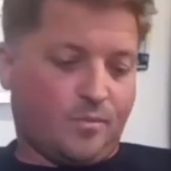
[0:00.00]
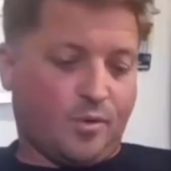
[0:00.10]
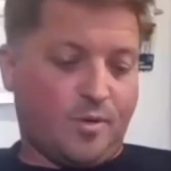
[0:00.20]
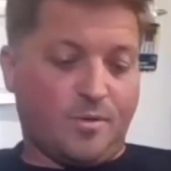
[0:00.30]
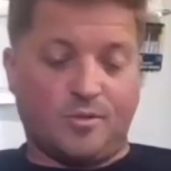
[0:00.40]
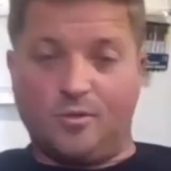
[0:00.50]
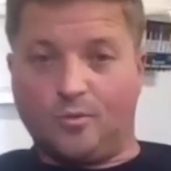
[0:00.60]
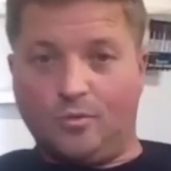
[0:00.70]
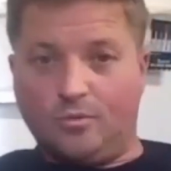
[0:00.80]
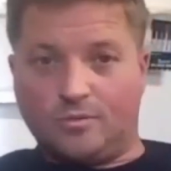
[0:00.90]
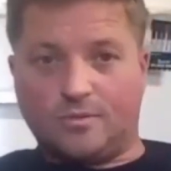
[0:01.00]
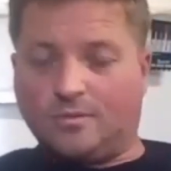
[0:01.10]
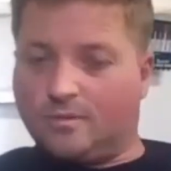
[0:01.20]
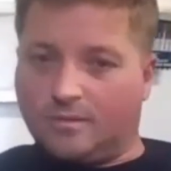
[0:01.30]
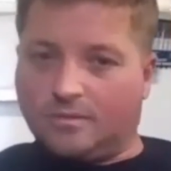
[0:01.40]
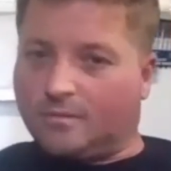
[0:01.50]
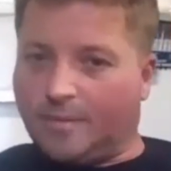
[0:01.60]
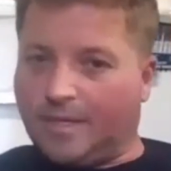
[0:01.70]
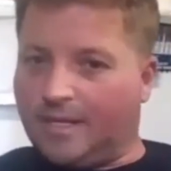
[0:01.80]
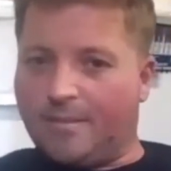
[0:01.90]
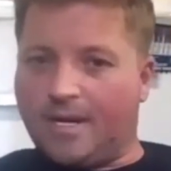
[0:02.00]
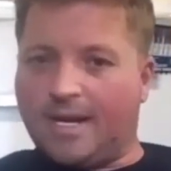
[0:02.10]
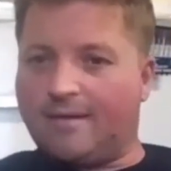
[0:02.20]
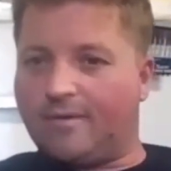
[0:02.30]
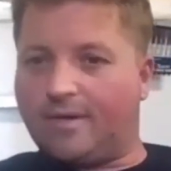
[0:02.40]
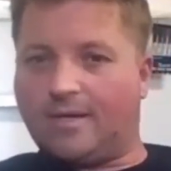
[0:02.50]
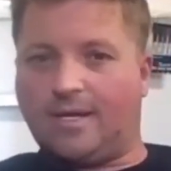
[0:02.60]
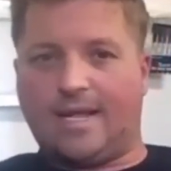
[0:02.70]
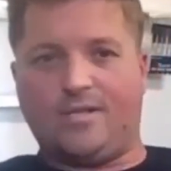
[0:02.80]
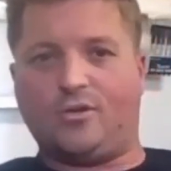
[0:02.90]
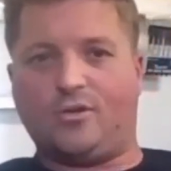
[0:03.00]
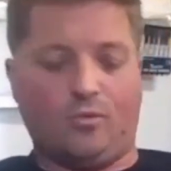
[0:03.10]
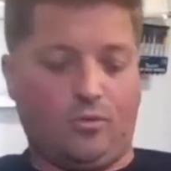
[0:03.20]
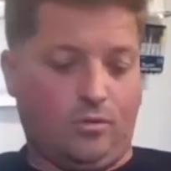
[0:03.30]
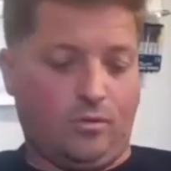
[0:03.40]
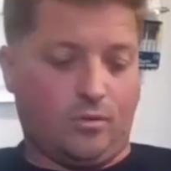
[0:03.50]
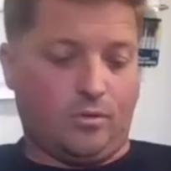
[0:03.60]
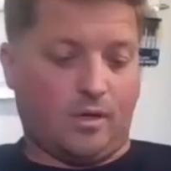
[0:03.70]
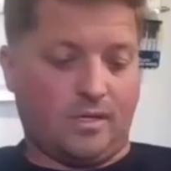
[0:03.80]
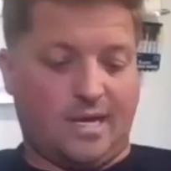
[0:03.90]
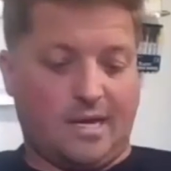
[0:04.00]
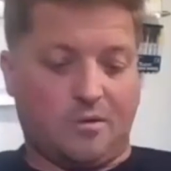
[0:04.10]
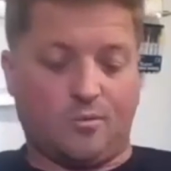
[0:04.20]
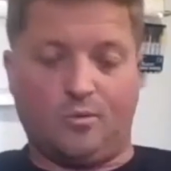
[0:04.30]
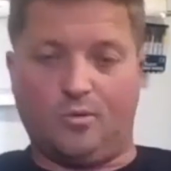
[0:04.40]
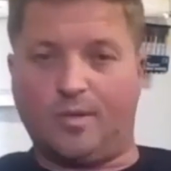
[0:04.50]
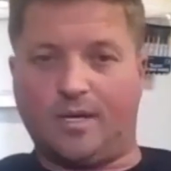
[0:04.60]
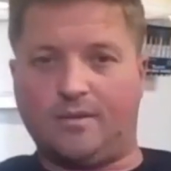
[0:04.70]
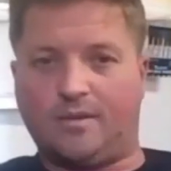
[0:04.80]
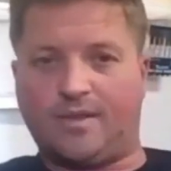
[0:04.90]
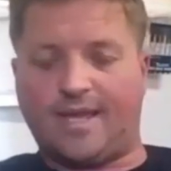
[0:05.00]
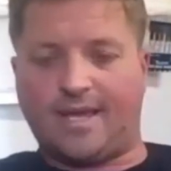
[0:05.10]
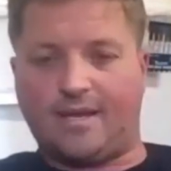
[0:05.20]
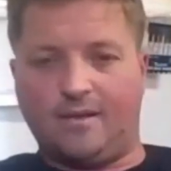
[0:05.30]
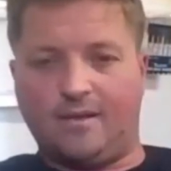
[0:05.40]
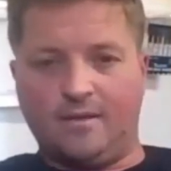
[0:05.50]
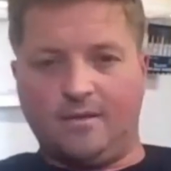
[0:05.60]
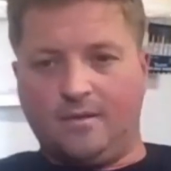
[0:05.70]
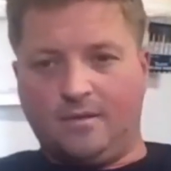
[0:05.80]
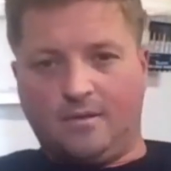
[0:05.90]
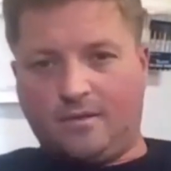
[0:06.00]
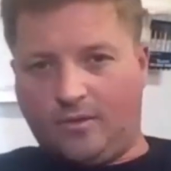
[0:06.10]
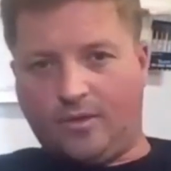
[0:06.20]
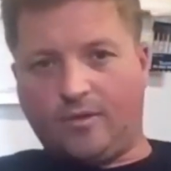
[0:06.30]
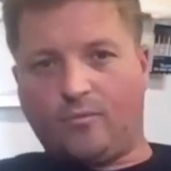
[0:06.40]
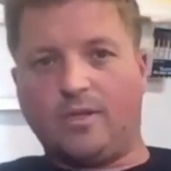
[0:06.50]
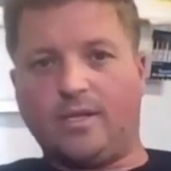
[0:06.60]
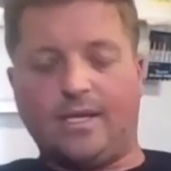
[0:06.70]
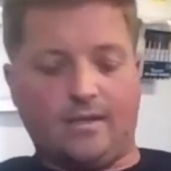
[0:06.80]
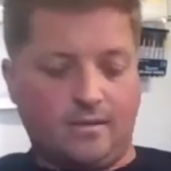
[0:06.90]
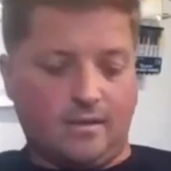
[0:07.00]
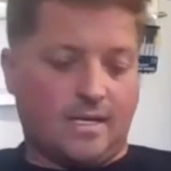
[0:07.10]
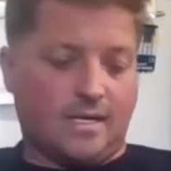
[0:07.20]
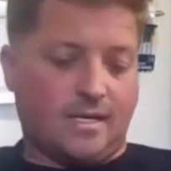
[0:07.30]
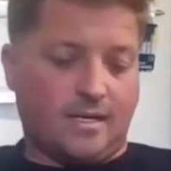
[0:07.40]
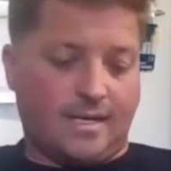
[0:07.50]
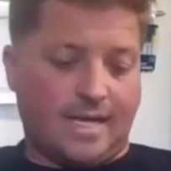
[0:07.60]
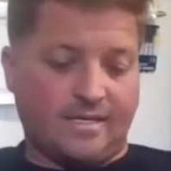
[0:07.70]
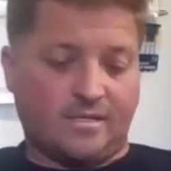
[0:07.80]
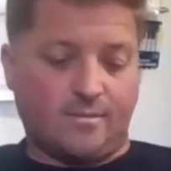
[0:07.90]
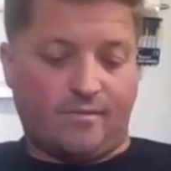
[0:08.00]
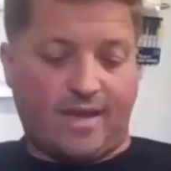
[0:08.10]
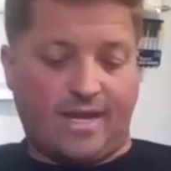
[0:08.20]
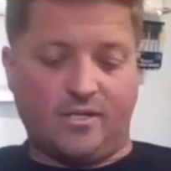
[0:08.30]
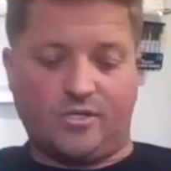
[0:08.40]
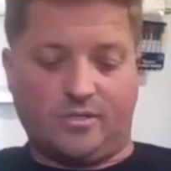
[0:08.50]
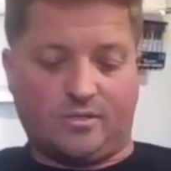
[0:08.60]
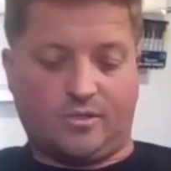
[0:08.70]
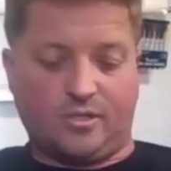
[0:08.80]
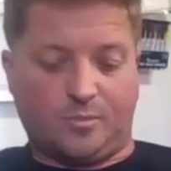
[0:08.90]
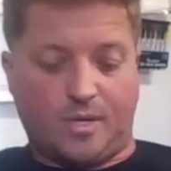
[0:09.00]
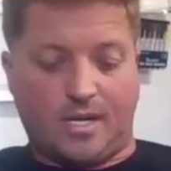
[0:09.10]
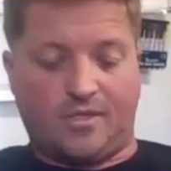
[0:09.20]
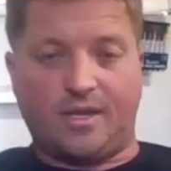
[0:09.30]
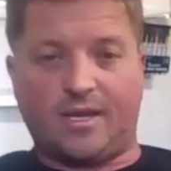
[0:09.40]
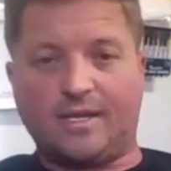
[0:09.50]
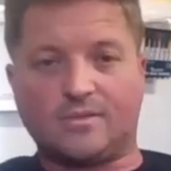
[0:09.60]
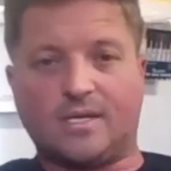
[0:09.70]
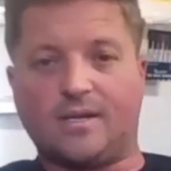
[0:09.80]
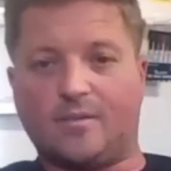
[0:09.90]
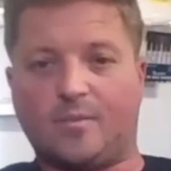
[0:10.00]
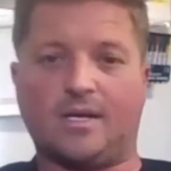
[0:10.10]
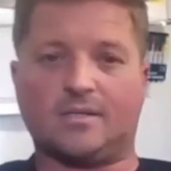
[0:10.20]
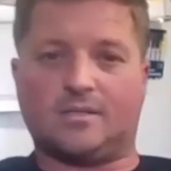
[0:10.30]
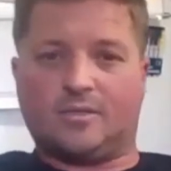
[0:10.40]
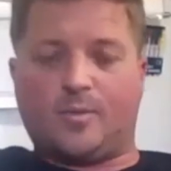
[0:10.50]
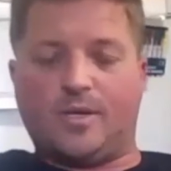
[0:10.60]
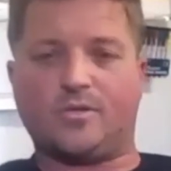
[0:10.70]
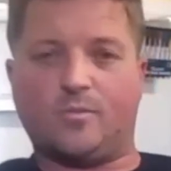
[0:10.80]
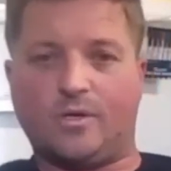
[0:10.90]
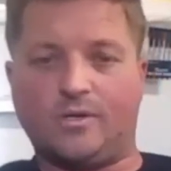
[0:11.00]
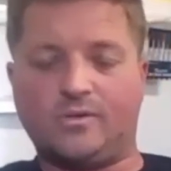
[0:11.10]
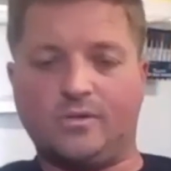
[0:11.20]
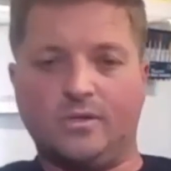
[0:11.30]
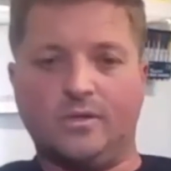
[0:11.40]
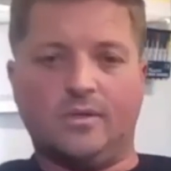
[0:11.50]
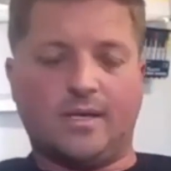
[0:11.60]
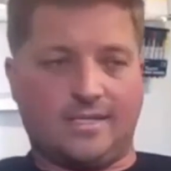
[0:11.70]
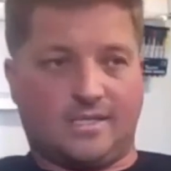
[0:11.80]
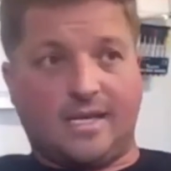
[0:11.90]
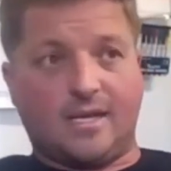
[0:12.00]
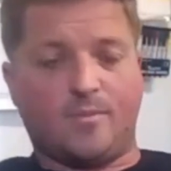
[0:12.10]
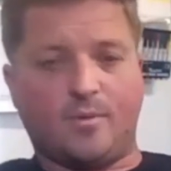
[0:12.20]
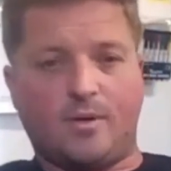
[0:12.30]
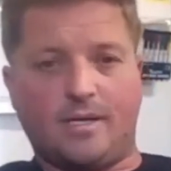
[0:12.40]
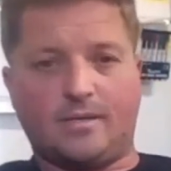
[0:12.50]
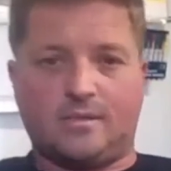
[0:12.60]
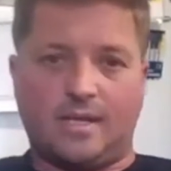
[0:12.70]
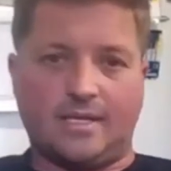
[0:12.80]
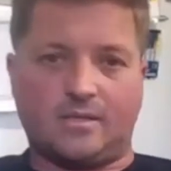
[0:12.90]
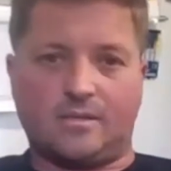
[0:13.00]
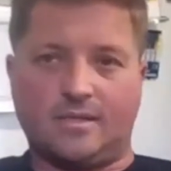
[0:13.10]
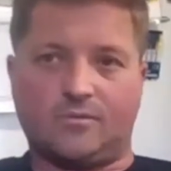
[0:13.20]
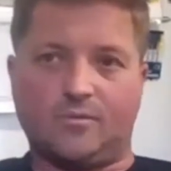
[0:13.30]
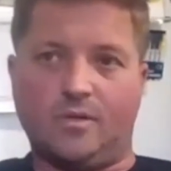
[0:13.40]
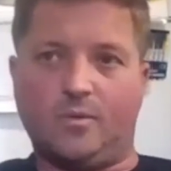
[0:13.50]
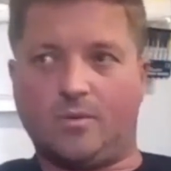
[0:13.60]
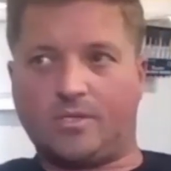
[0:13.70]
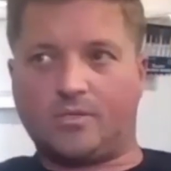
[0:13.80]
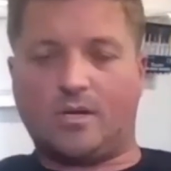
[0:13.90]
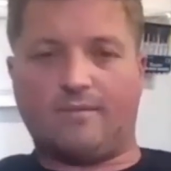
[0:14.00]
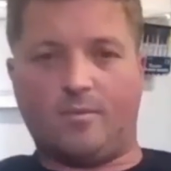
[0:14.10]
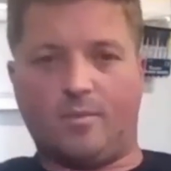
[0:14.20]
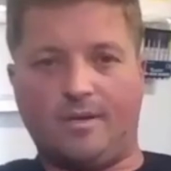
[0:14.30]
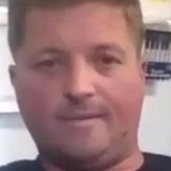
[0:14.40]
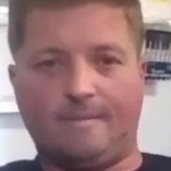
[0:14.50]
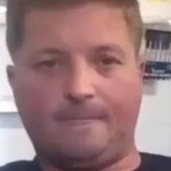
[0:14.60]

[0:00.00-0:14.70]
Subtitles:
pretty much no rules. I mean, they might have an engine rule or a tire rule, but other than that, you can really gain some advantages just by thinking outside of the box, suspension-wise and setup-wise. That's really where we strive to be.